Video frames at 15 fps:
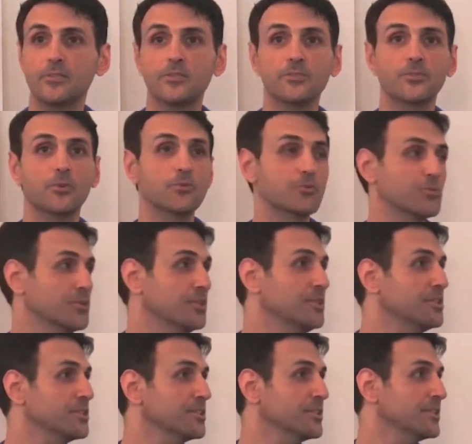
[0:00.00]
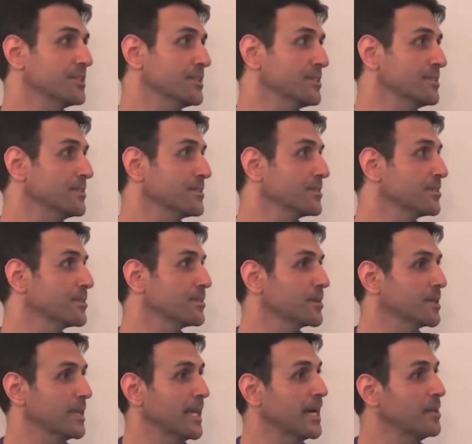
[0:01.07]
so traditionally,
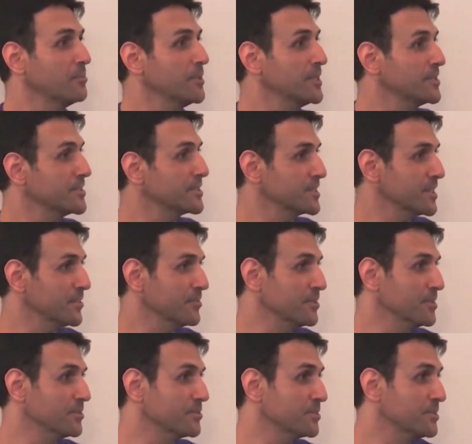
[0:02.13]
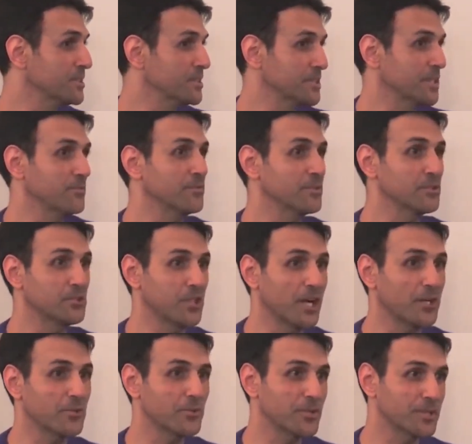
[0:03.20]
climbing the seven
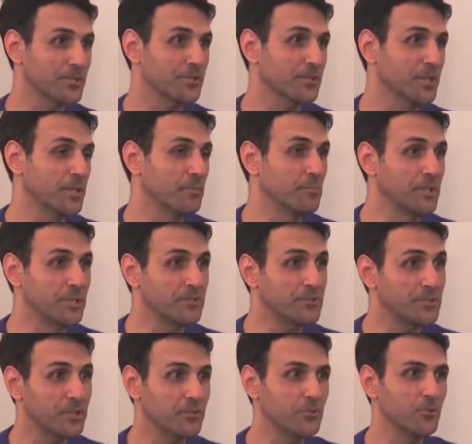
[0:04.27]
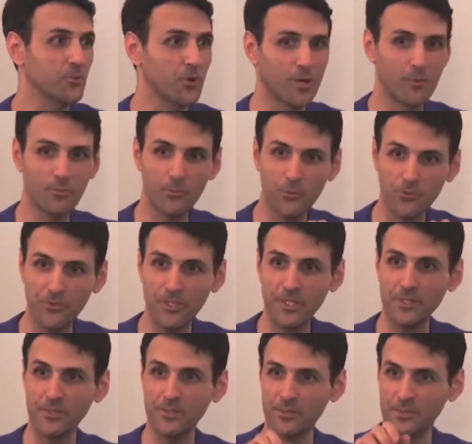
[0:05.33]
chakras means that you are
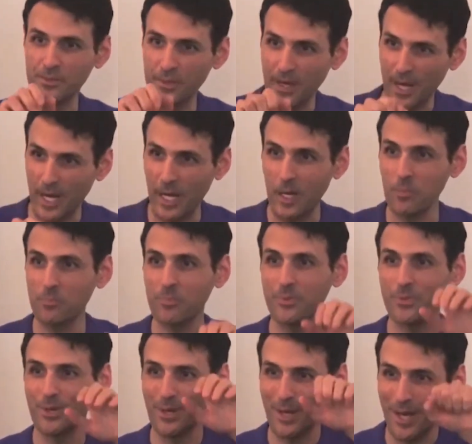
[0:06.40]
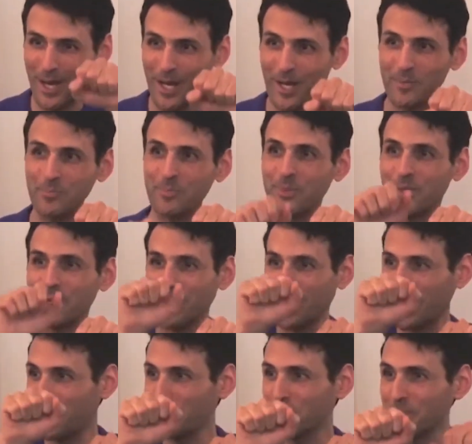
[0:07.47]
moving up, up,
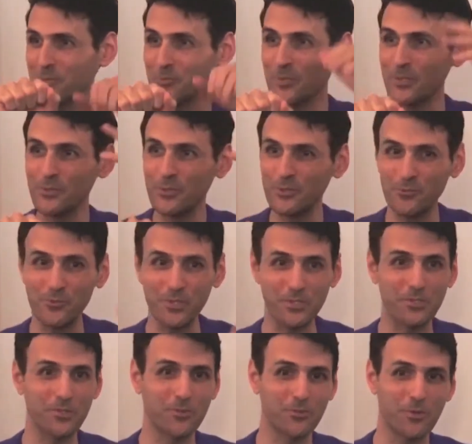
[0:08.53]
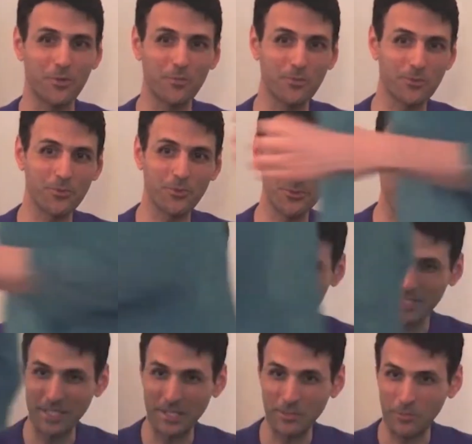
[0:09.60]
up, and when you have reached the top, you don't
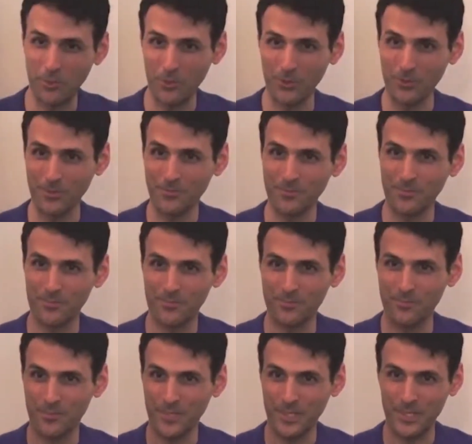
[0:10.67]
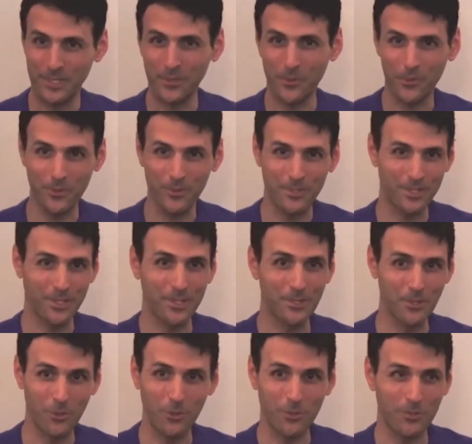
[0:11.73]
need anymore all the
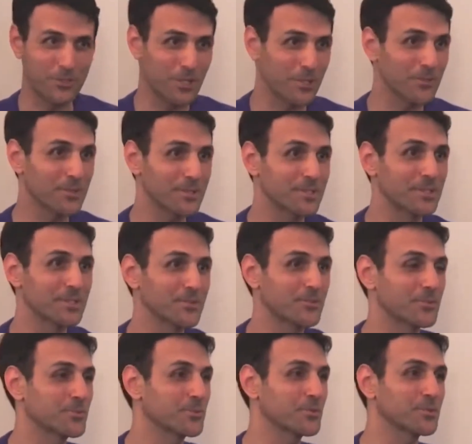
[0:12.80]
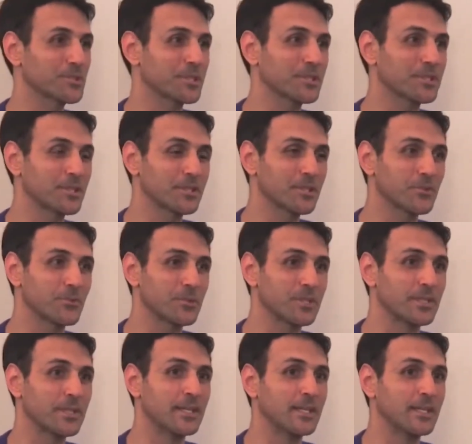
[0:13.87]
lower chakras to a certain degree.